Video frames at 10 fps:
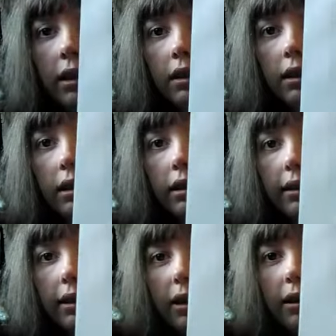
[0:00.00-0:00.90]
This is
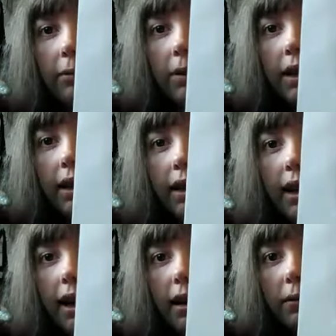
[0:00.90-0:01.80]
the Nativity
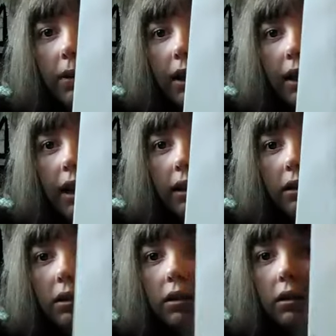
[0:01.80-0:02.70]
Advent
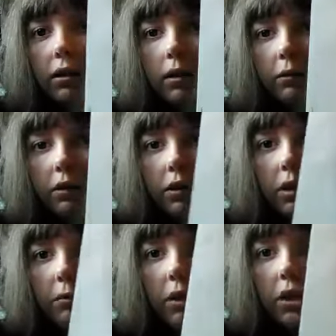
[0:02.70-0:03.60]
Calendar. Of course
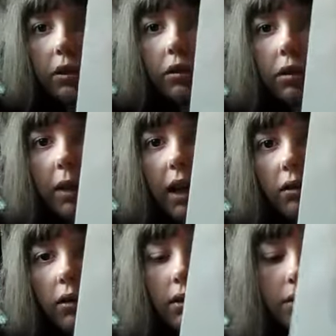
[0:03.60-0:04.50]
I'm working on the
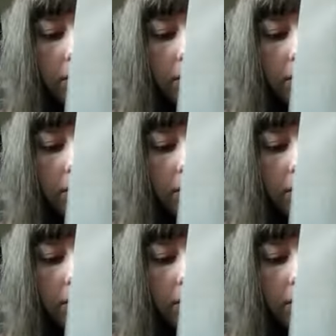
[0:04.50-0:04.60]
background.